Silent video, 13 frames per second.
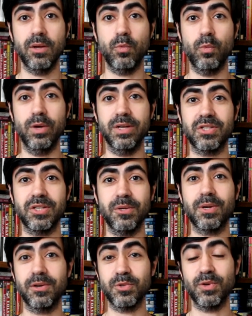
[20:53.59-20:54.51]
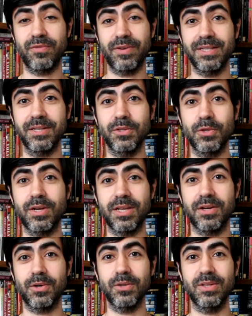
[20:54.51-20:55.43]
which you can also find in Don
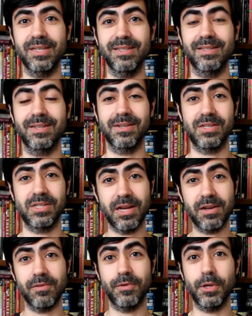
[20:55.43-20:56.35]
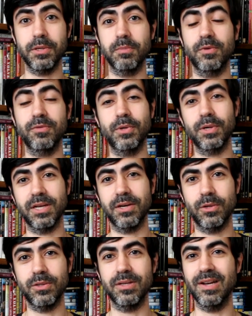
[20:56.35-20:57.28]
Quixote, in the second volume of Don
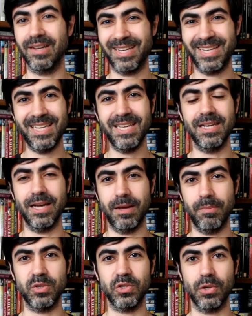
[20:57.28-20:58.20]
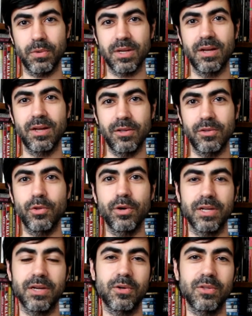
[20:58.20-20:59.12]
Quixote, in a key episode,
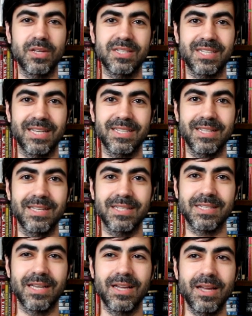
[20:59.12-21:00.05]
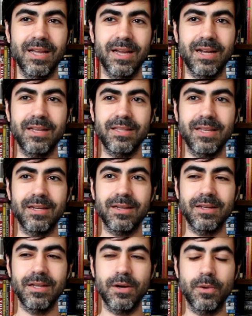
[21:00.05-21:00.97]
Don Quixote says this. And I
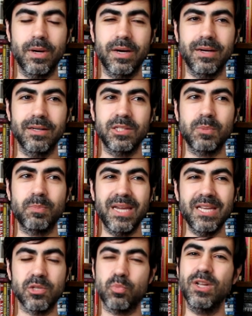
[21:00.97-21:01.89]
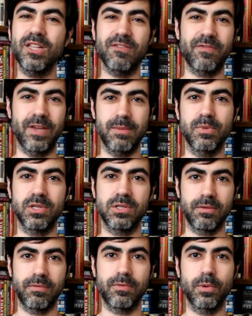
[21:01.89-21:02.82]
think, you know, Spain is really
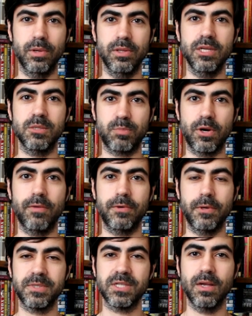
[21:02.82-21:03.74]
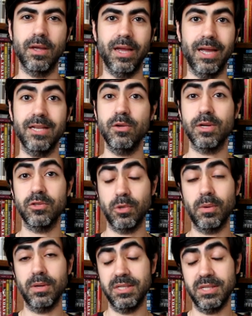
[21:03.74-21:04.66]
famous for these proverbs. And you can
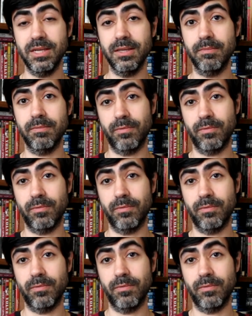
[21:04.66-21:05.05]
totally see them,